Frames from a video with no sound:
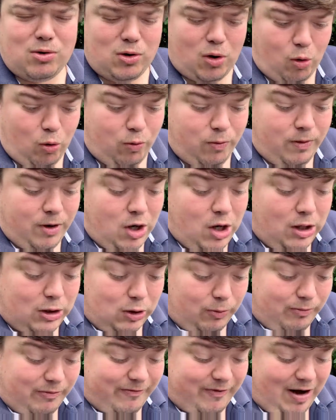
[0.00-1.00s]
goal.
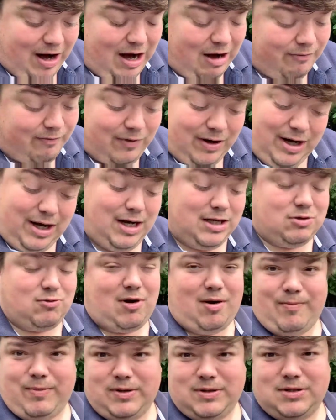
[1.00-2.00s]
Number five, it is
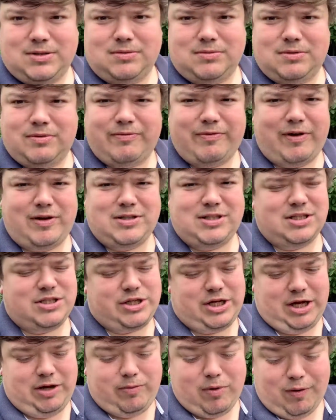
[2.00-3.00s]
Grabban's versus
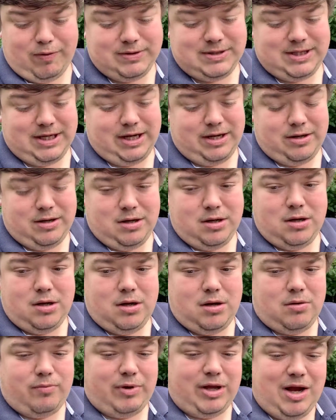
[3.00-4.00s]
sheep. Obviously,
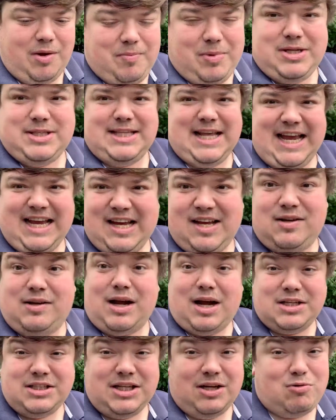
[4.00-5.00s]
their mistake and
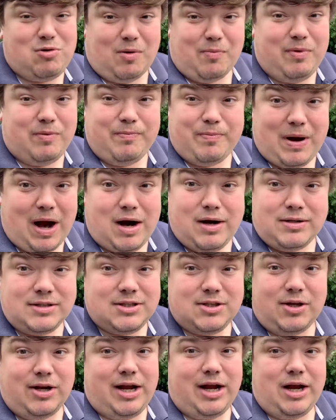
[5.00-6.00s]
that she's grabbing pants
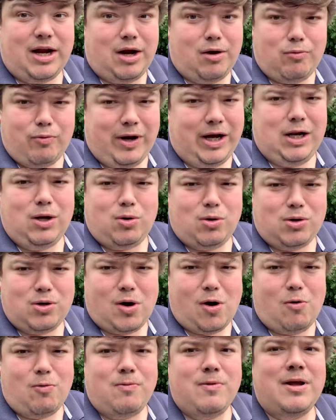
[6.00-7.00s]
done it. Really good
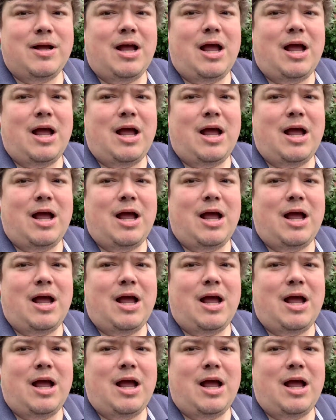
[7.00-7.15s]
goal.